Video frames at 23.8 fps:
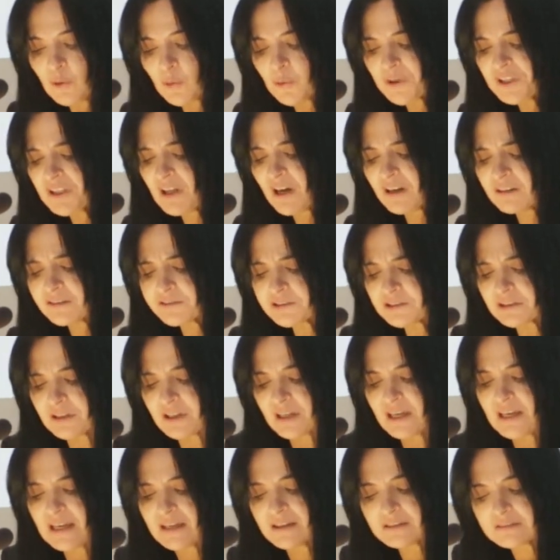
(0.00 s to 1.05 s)
without
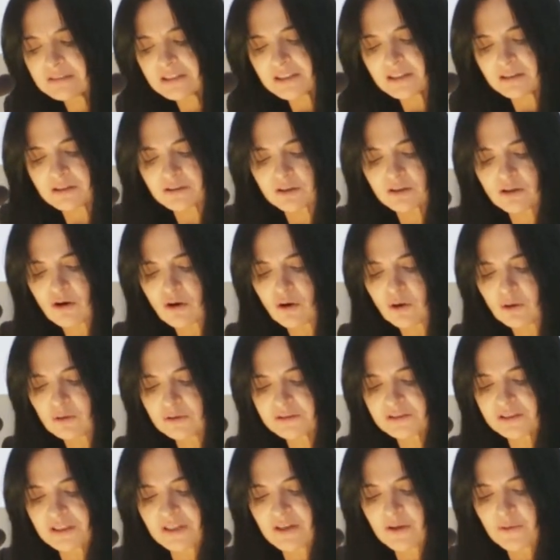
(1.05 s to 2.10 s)
a clear goal